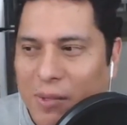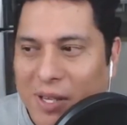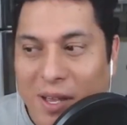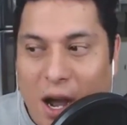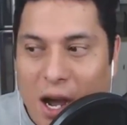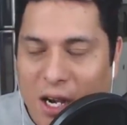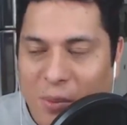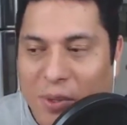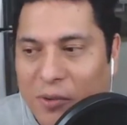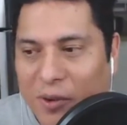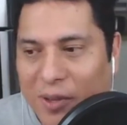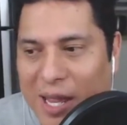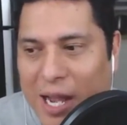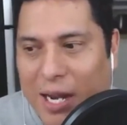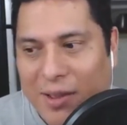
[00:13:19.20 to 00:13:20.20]
Did the audiobook
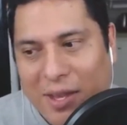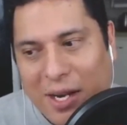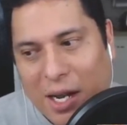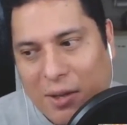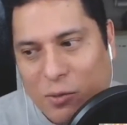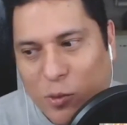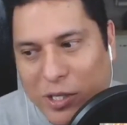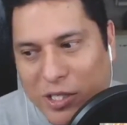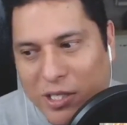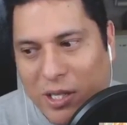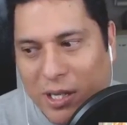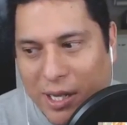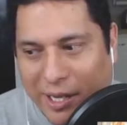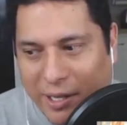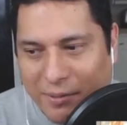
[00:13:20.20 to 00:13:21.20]
for that. Got that out
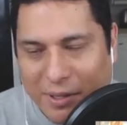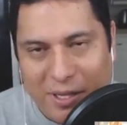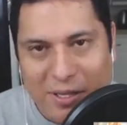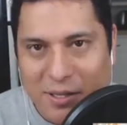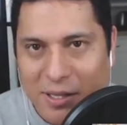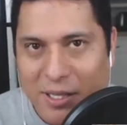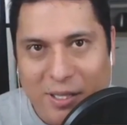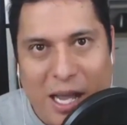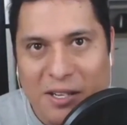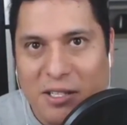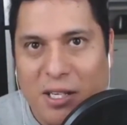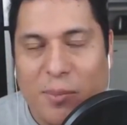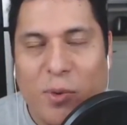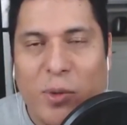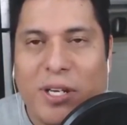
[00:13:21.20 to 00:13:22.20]
recently with this
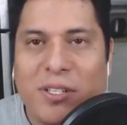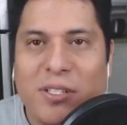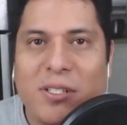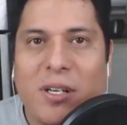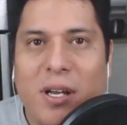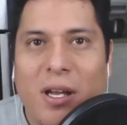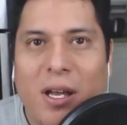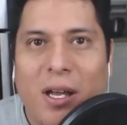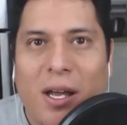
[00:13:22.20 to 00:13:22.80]
last couple weeks.